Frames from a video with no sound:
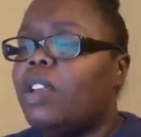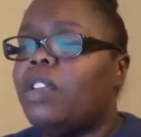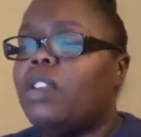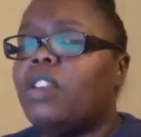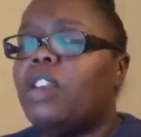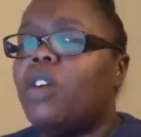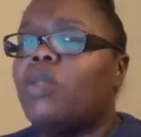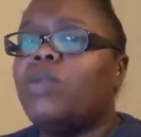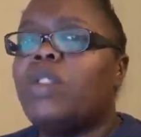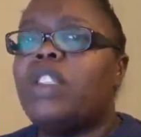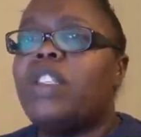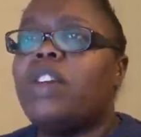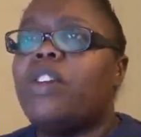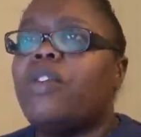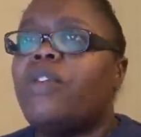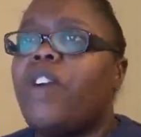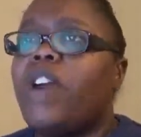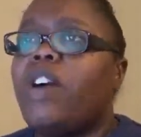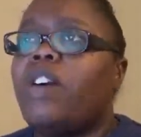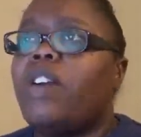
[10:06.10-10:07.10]
don't sit
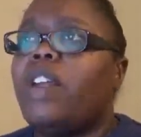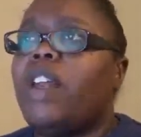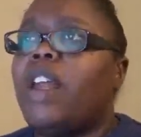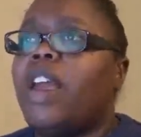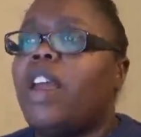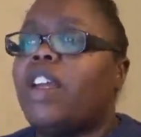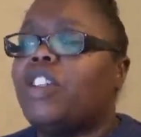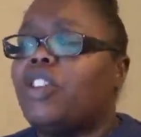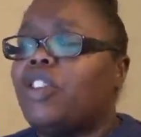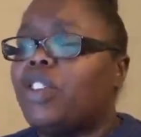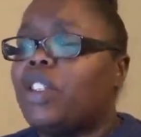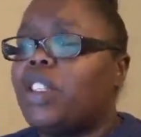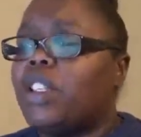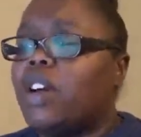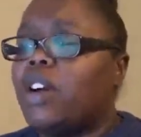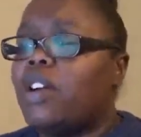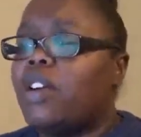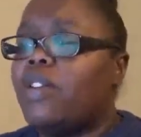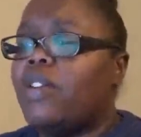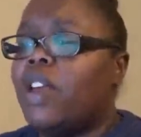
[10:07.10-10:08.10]
around and ask
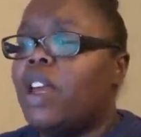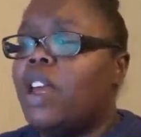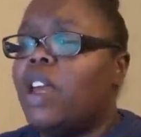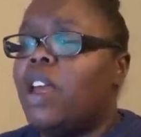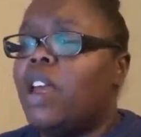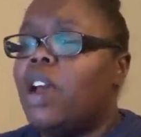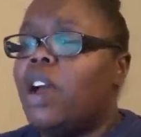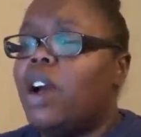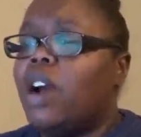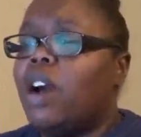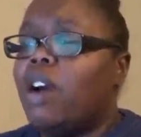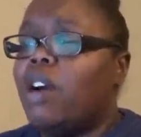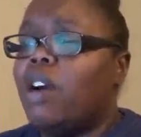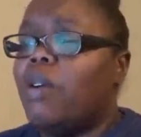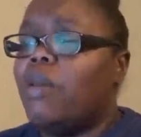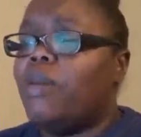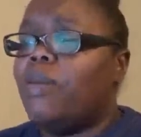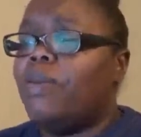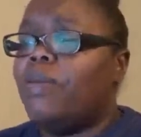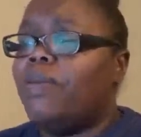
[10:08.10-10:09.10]
yourself,
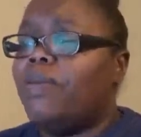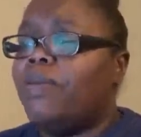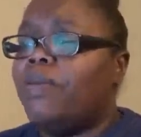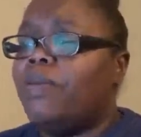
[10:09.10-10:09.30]
um,